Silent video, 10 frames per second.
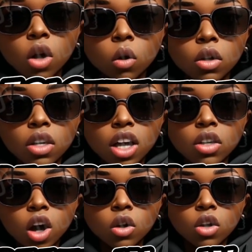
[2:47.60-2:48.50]
that I
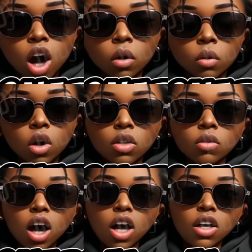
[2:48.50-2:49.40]
created in Leonardo
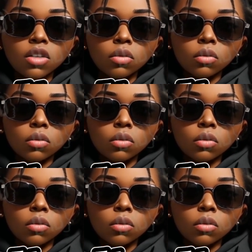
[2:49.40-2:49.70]
AI,